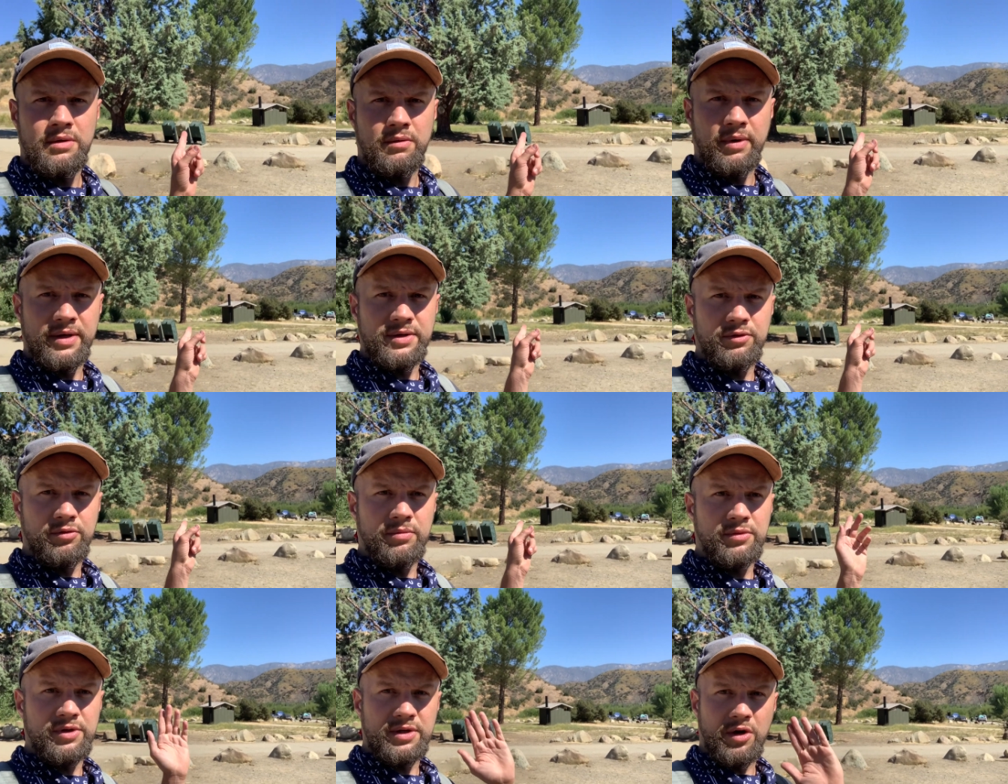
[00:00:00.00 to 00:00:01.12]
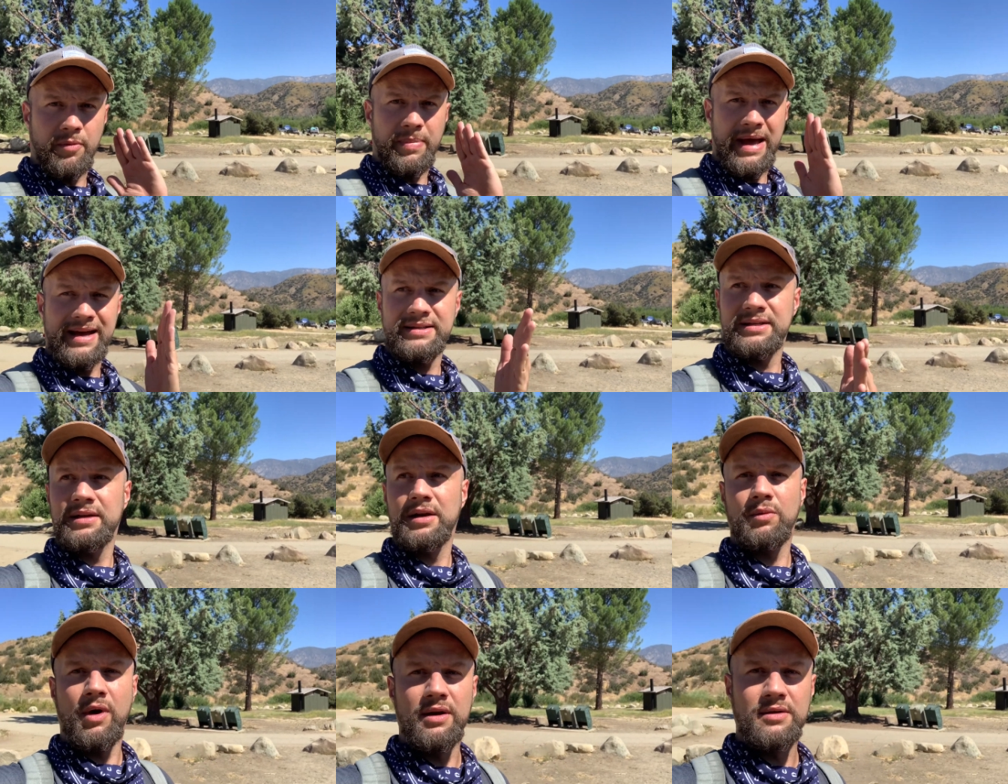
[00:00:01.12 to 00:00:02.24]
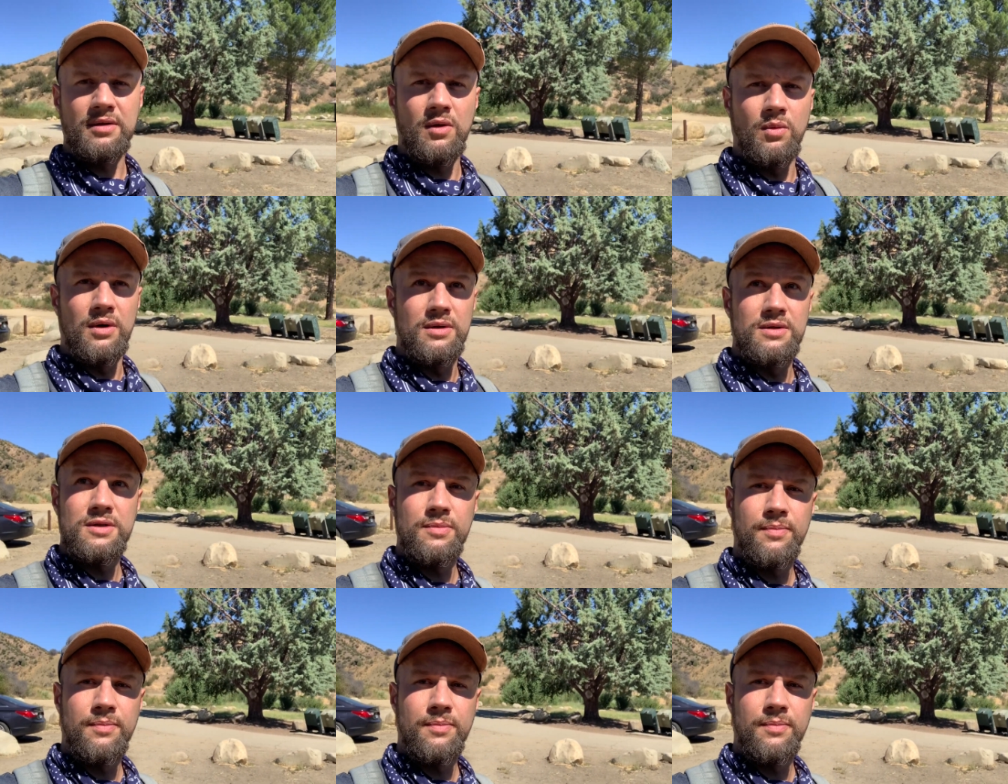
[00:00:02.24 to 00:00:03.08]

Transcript: restroom. Just go past it and right into the woods.